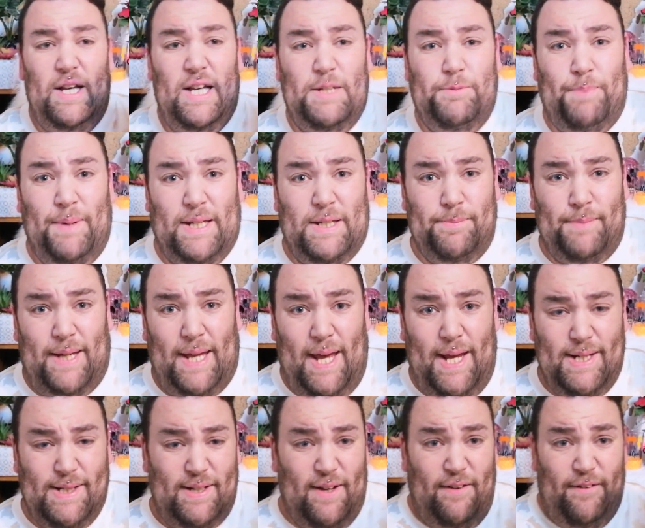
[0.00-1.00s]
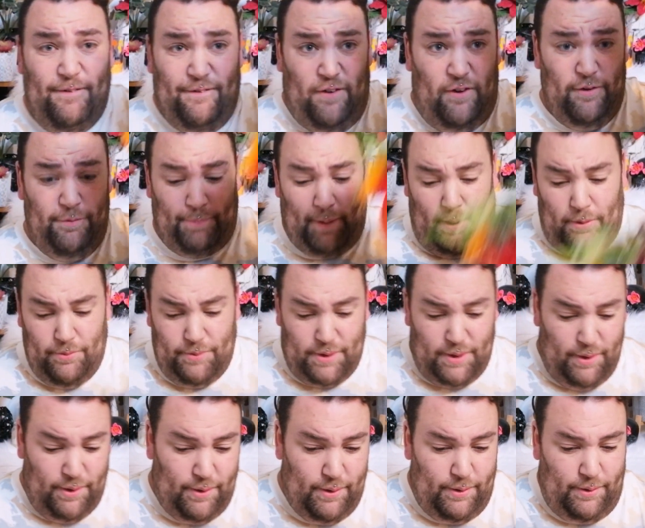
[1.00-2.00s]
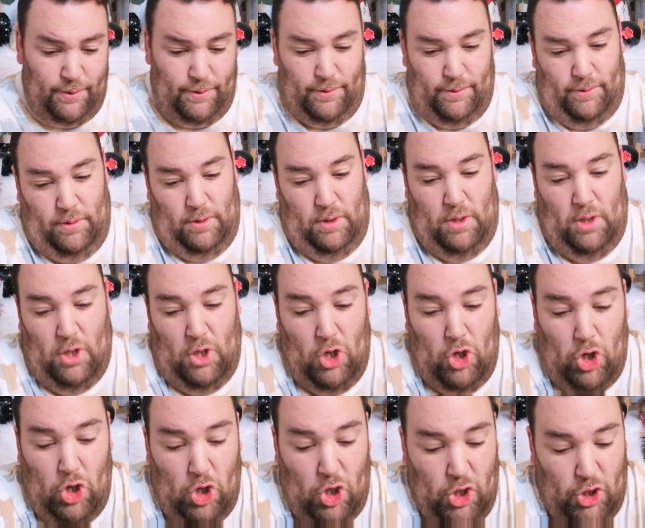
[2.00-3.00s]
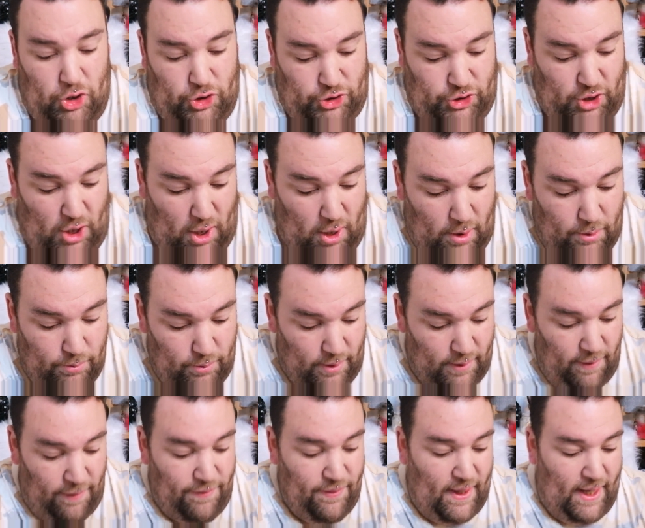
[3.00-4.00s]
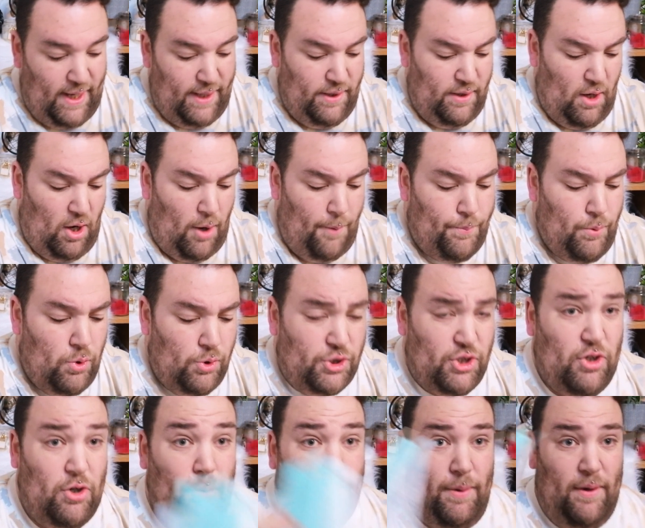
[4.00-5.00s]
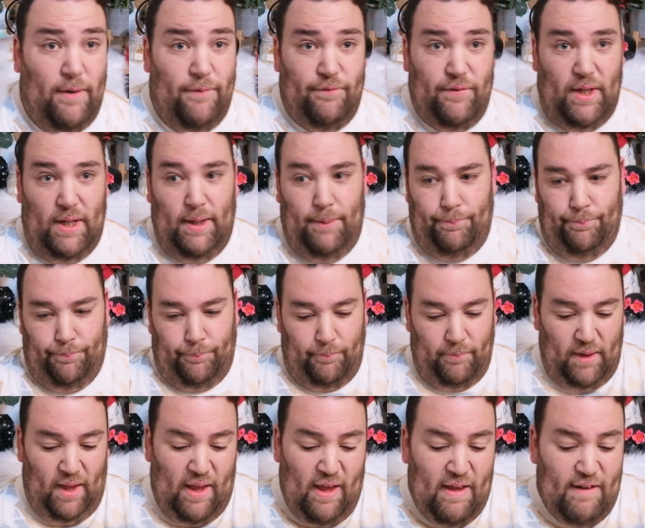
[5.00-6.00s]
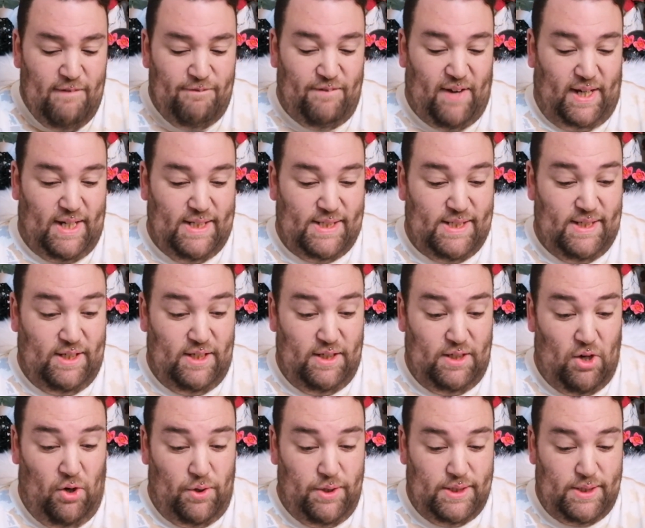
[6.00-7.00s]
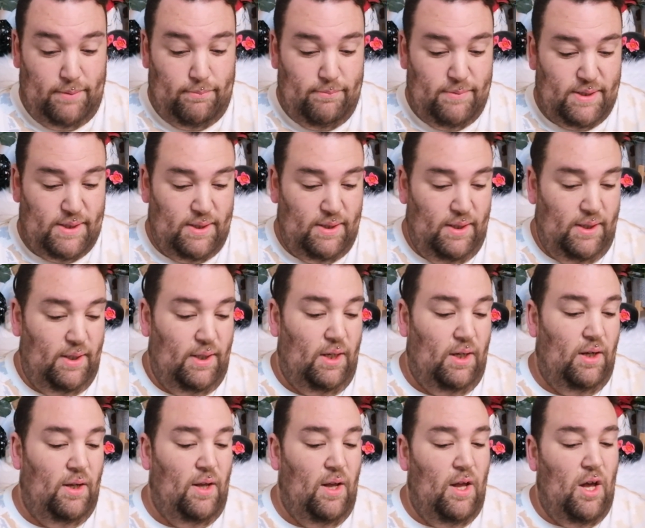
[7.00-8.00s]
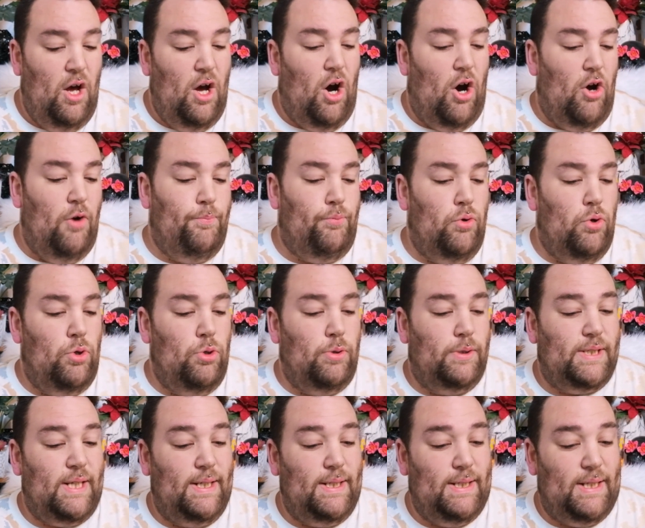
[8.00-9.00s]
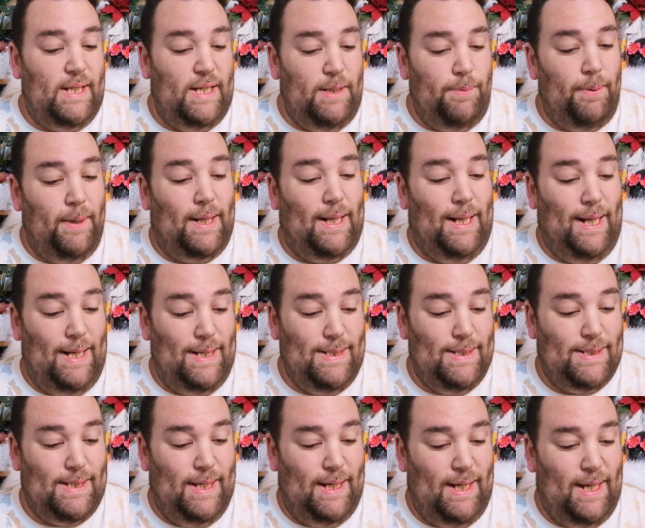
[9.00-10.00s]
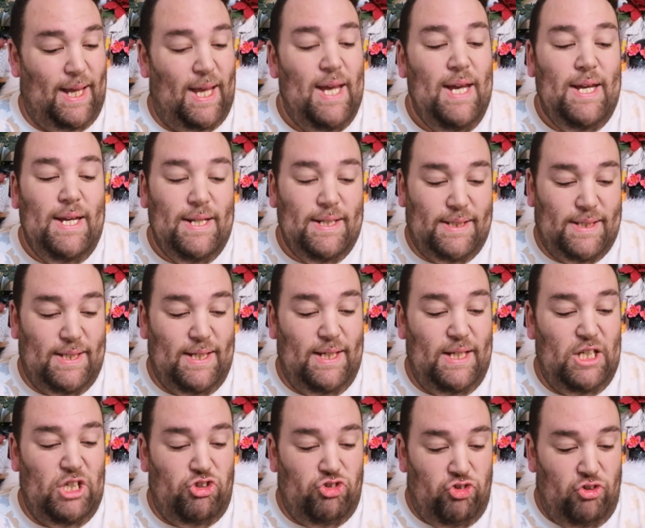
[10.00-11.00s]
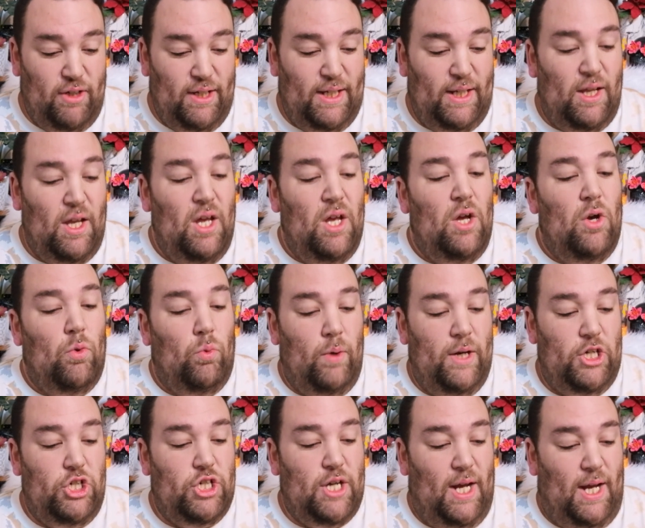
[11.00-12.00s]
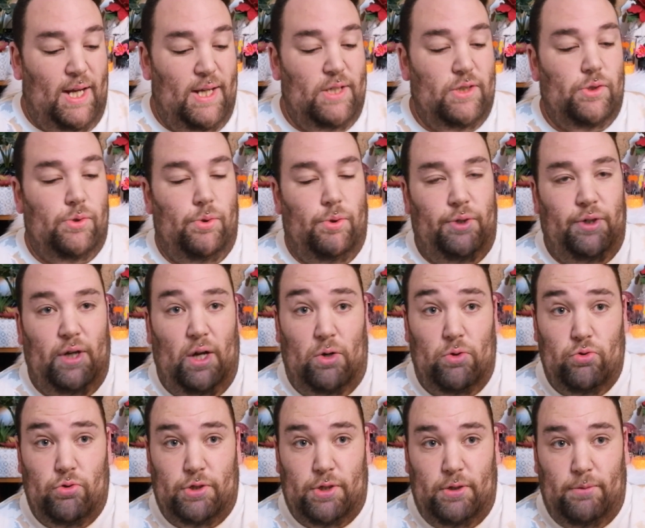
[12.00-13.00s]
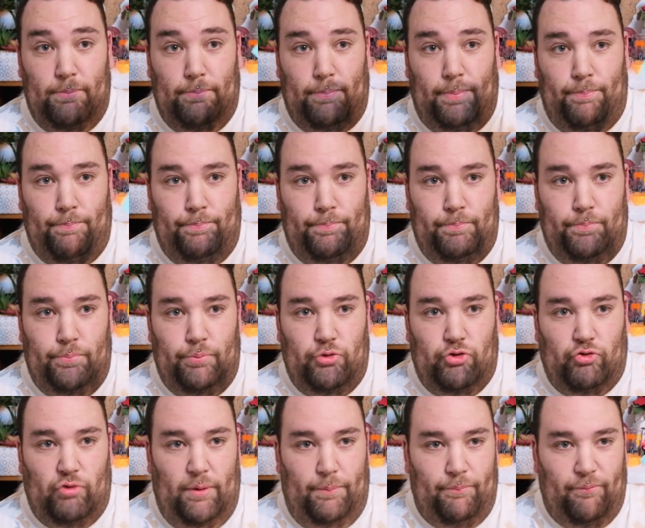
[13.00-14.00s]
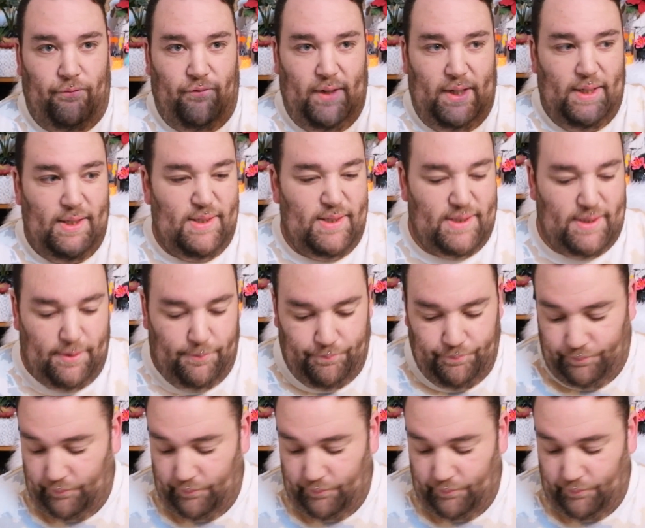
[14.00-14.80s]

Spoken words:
as big as my head, £5. So then I bought a couple of vanity items. I bought deep cleansing tea tree witch hazel nose strip things,